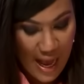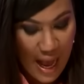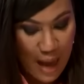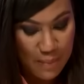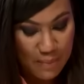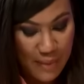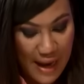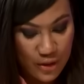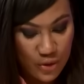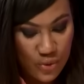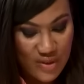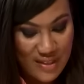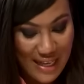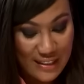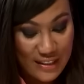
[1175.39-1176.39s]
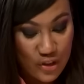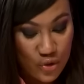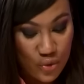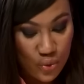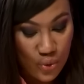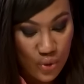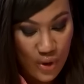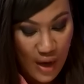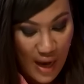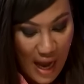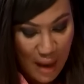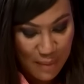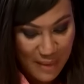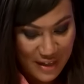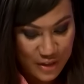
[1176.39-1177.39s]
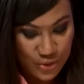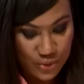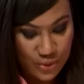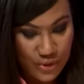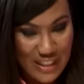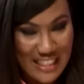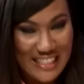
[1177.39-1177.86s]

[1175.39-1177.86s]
and Badu Salisu Amadu